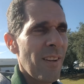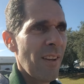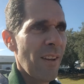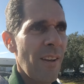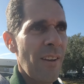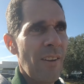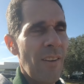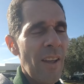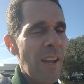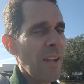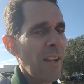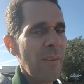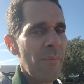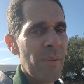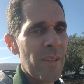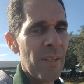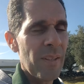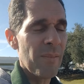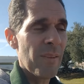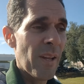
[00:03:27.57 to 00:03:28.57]

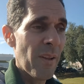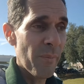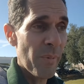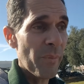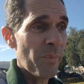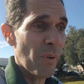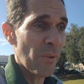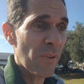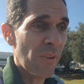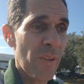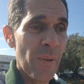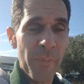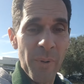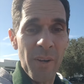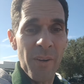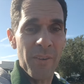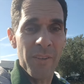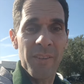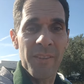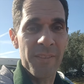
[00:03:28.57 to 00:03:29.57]
But both of them are
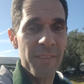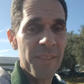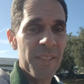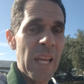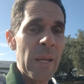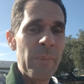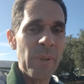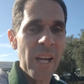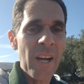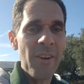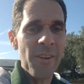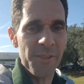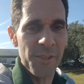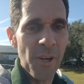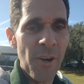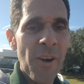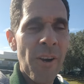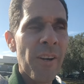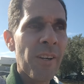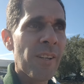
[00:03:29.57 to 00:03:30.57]
the same character
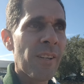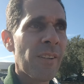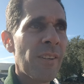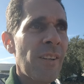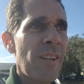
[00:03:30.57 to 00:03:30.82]
arc.